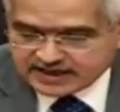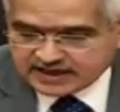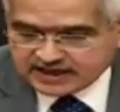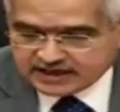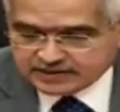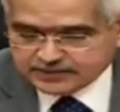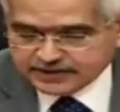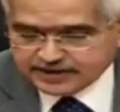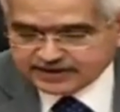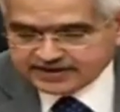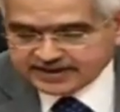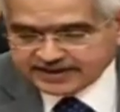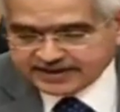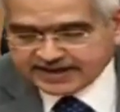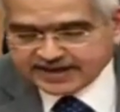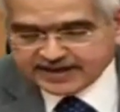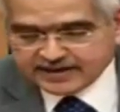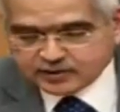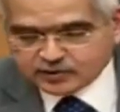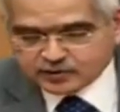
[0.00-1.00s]
are being
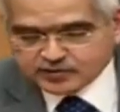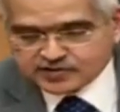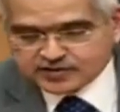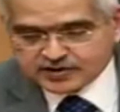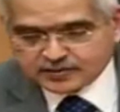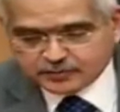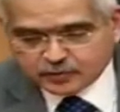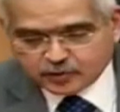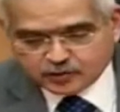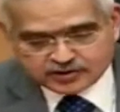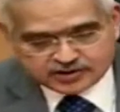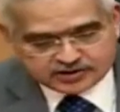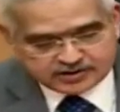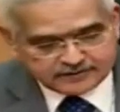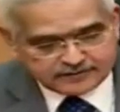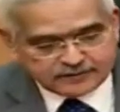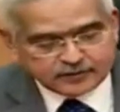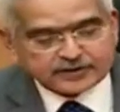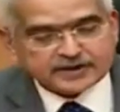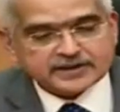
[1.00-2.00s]
taken to support
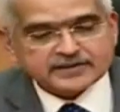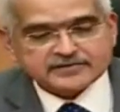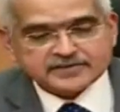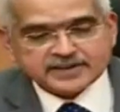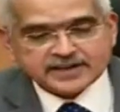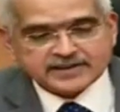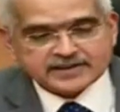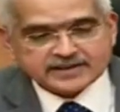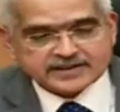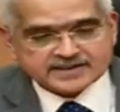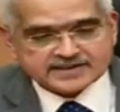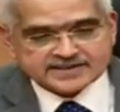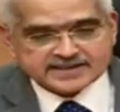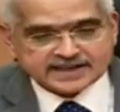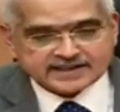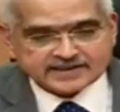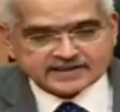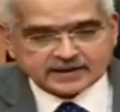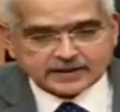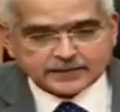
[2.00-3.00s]
the foreign trade
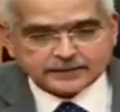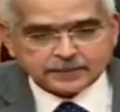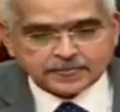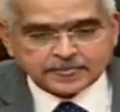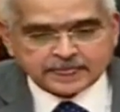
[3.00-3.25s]
sector.